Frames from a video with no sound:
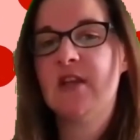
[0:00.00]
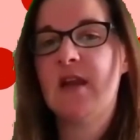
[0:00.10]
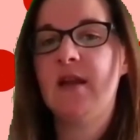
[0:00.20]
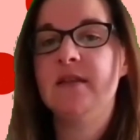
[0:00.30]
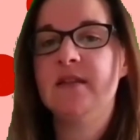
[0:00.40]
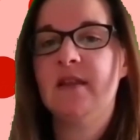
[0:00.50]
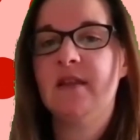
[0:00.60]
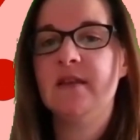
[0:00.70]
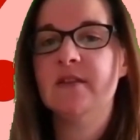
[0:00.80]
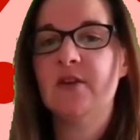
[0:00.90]
Analyst at
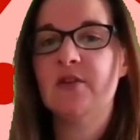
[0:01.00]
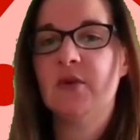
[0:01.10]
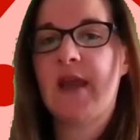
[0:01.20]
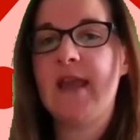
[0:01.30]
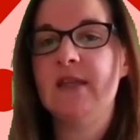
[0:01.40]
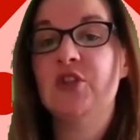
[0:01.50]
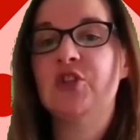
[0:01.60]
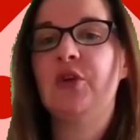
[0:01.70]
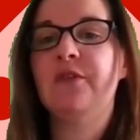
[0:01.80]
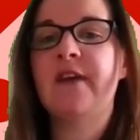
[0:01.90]
the Social Care
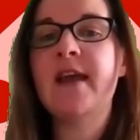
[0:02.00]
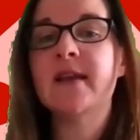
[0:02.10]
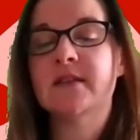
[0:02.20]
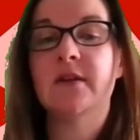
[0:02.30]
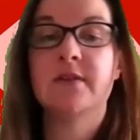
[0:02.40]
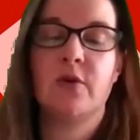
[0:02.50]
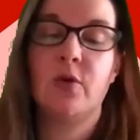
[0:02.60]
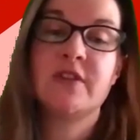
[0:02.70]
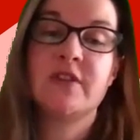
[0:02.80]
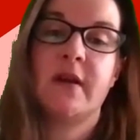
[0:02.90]
Institute for Excellence, or
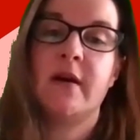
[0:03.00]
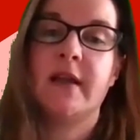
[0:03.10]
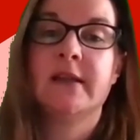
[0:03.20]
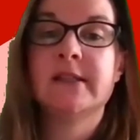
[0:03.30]
SCI.